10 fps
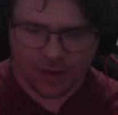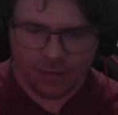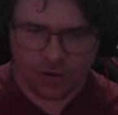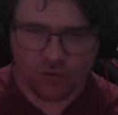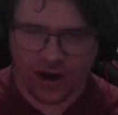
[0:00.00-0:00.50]

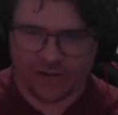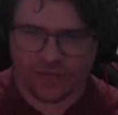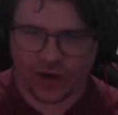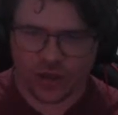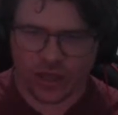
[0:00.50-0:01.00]
But a great
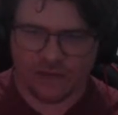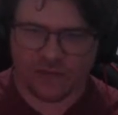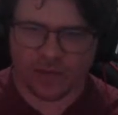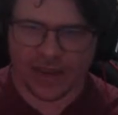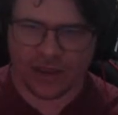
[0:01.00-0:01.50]
finish there
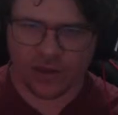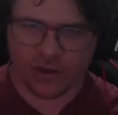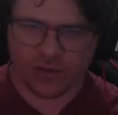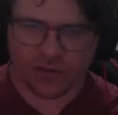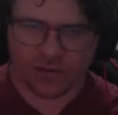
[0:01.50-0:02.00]
from
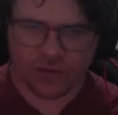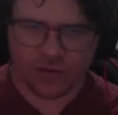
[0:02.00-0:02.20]
Dacos.